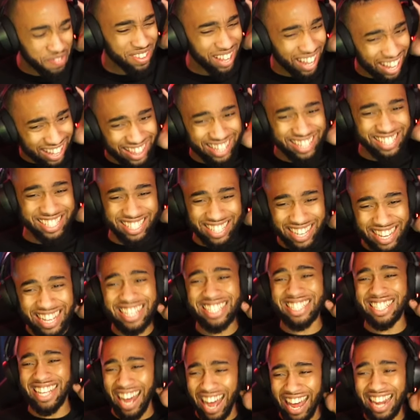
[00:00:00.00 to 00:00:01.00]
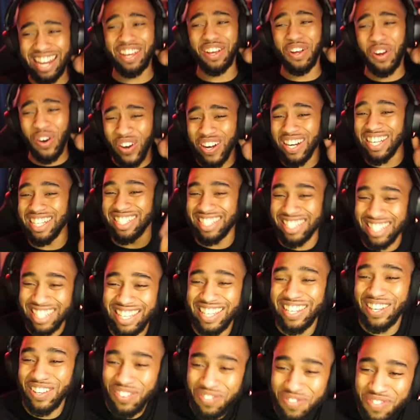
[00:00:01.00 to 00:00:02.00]
no, this shit is kind of
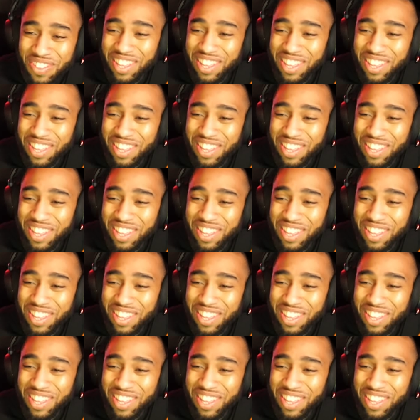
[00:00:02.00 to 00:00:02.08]
crazy.